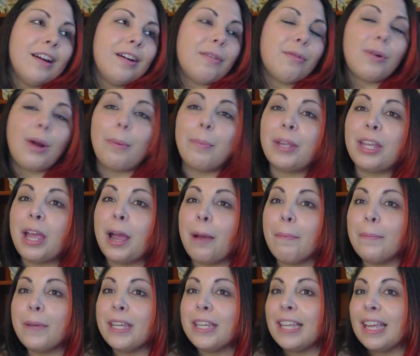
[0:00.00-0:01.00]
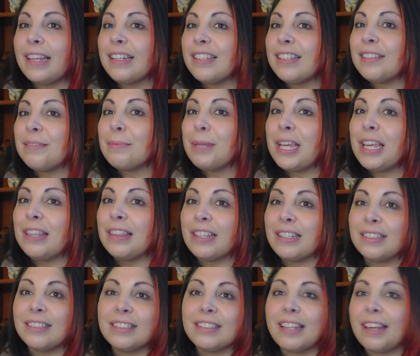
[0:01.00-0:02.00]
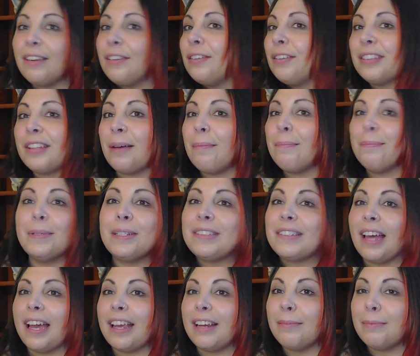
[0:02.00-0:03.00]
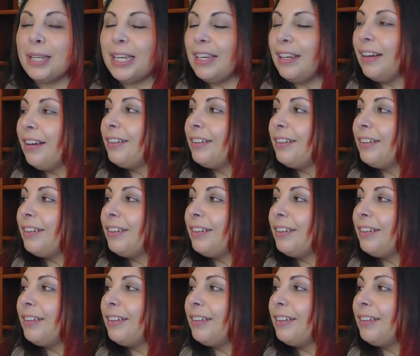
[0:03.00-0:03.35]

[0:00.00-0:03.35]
rubbing up against me, and then settles up beside me.